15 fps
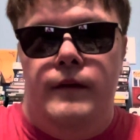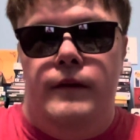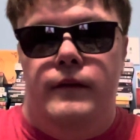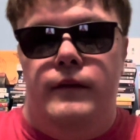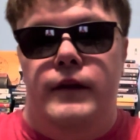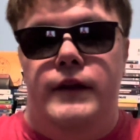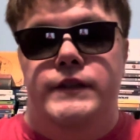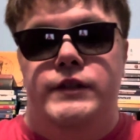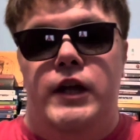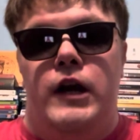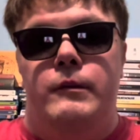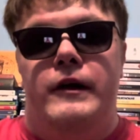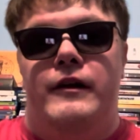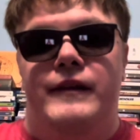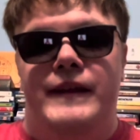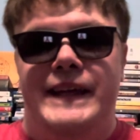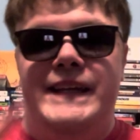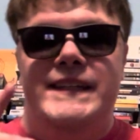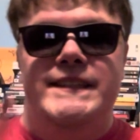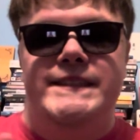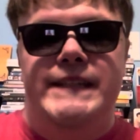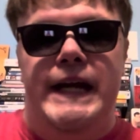let's talk about
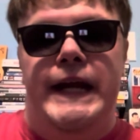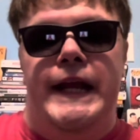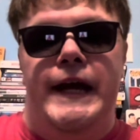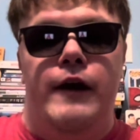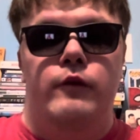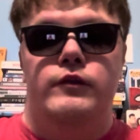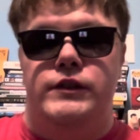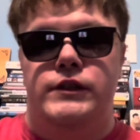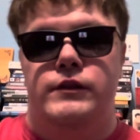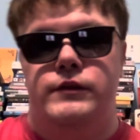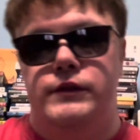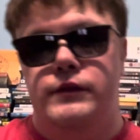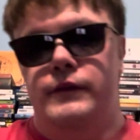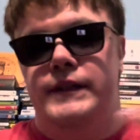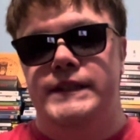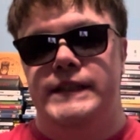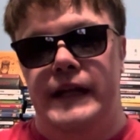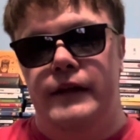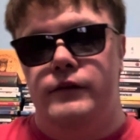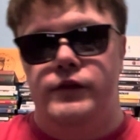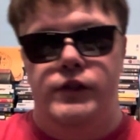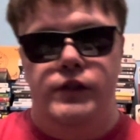Inside Out 2. So Inside
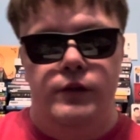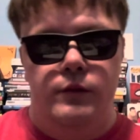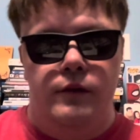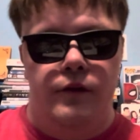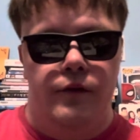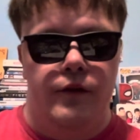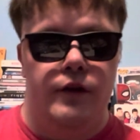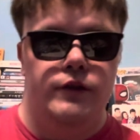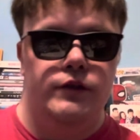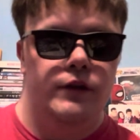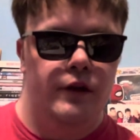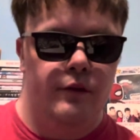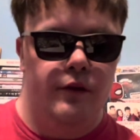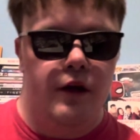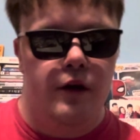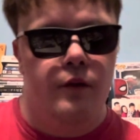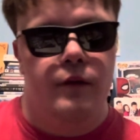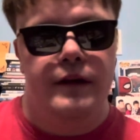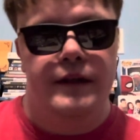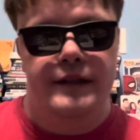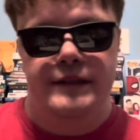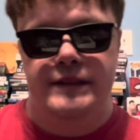Out 2, for those who don't know,
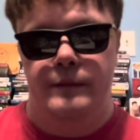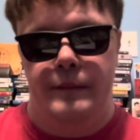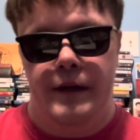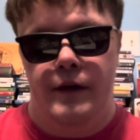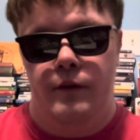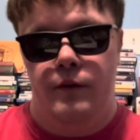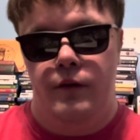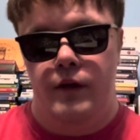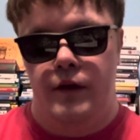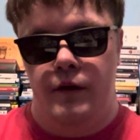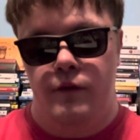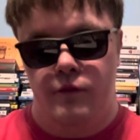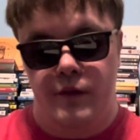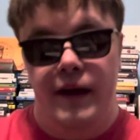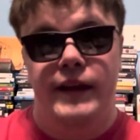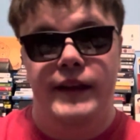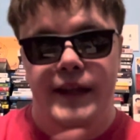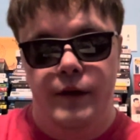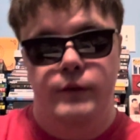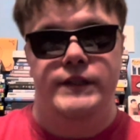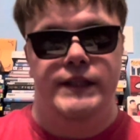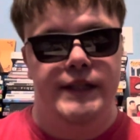is about Riley
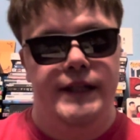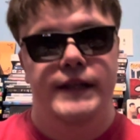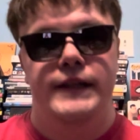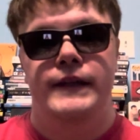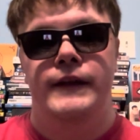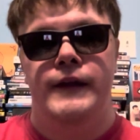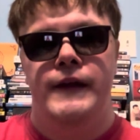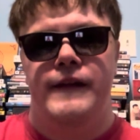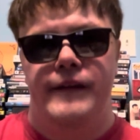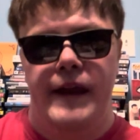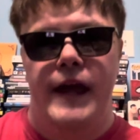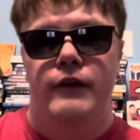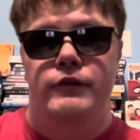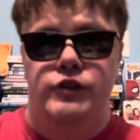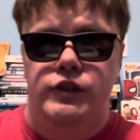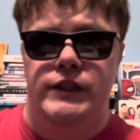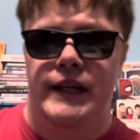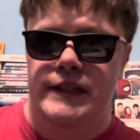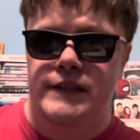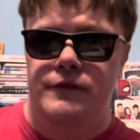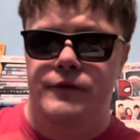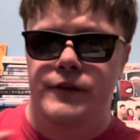once again. Now she
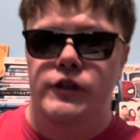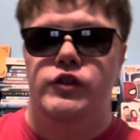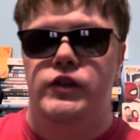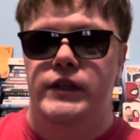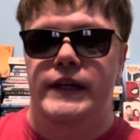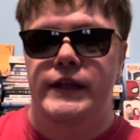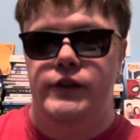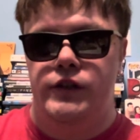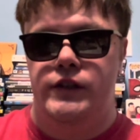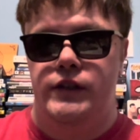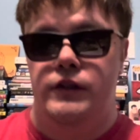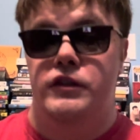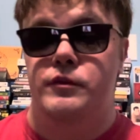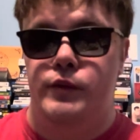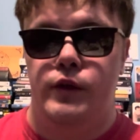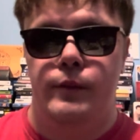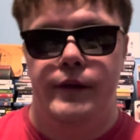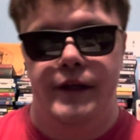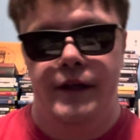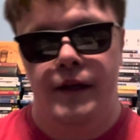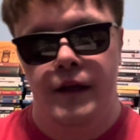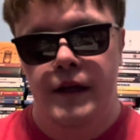has officially entered into
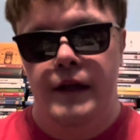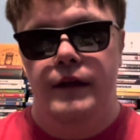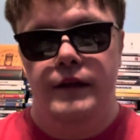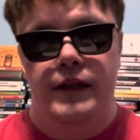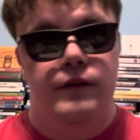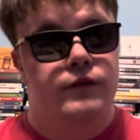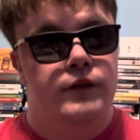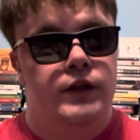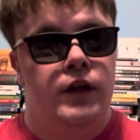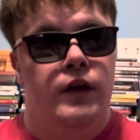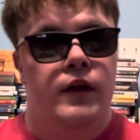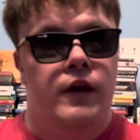puberty, leaving